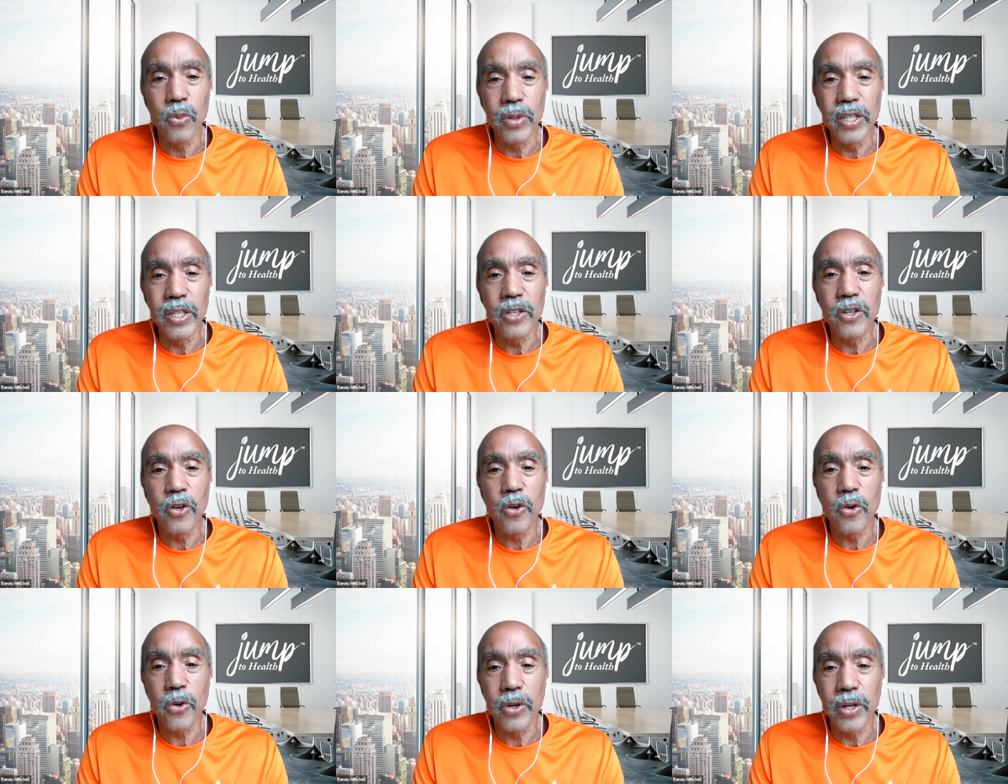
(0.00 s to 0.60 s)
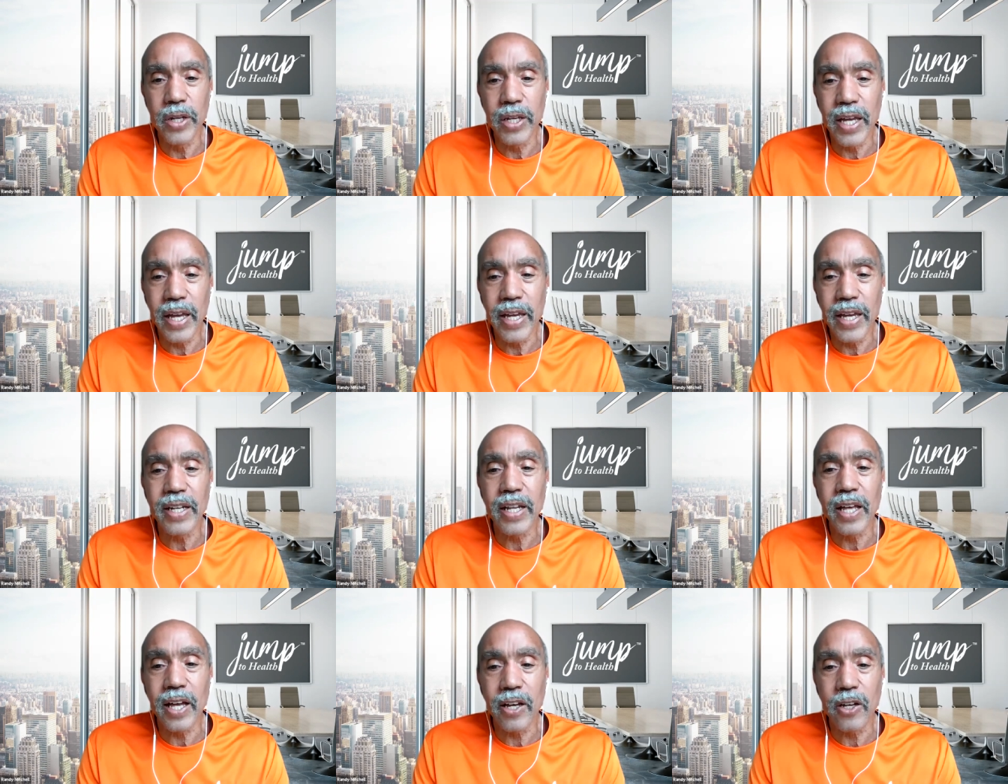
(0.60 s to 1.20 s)
We
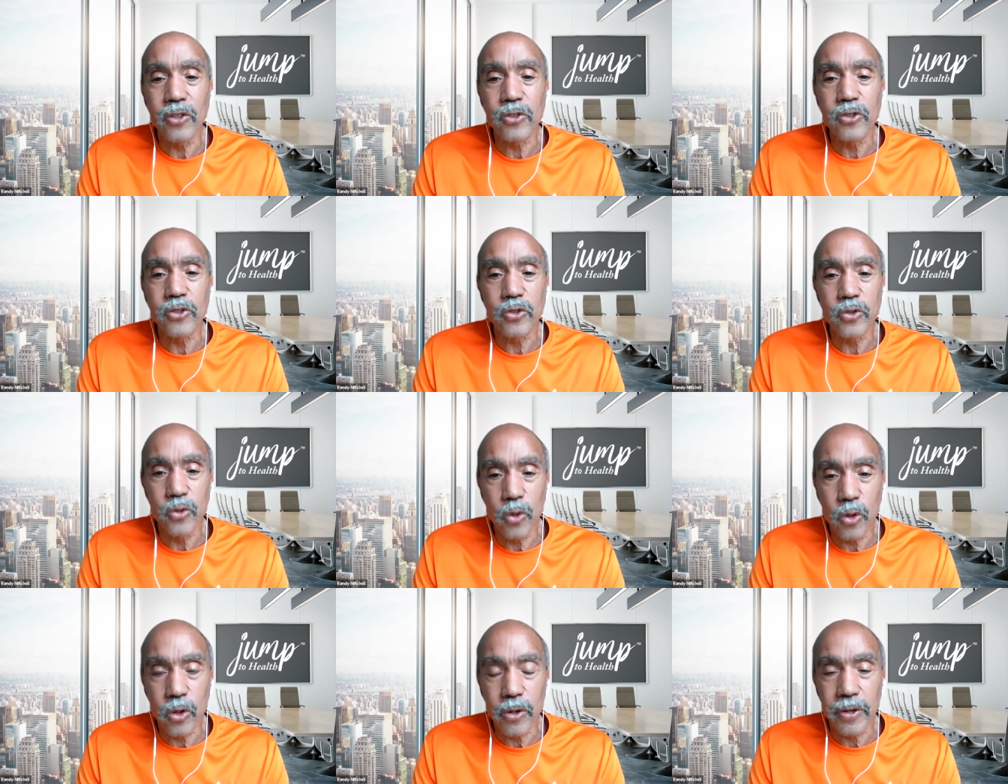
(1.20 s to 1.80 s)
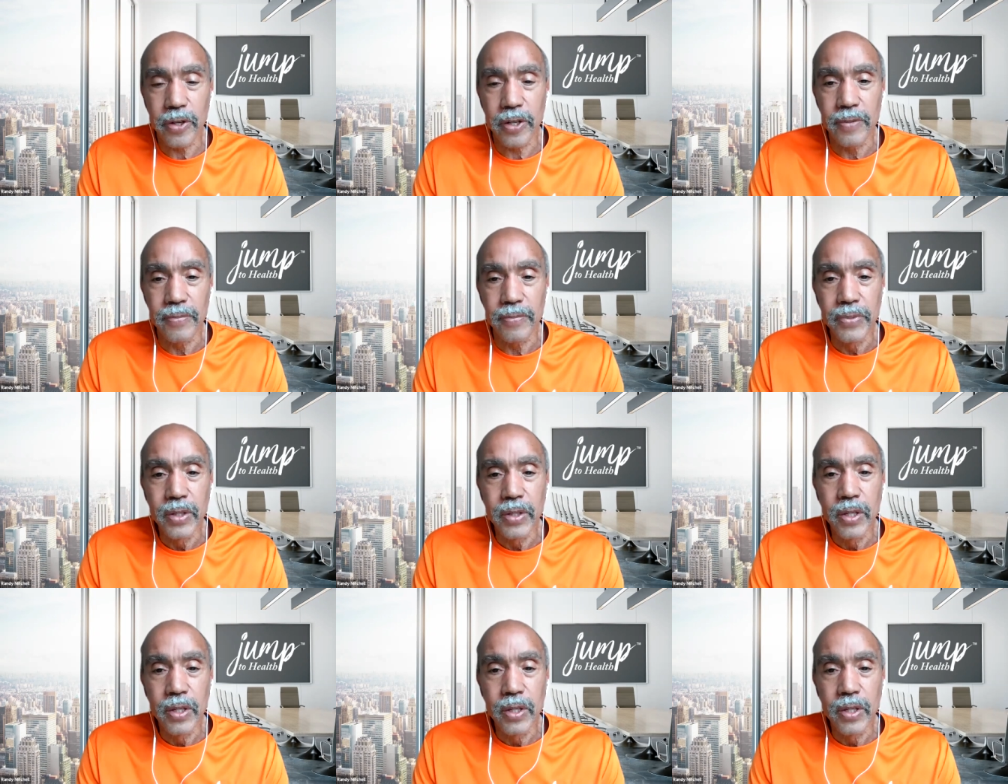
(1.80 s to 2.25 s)
create our story,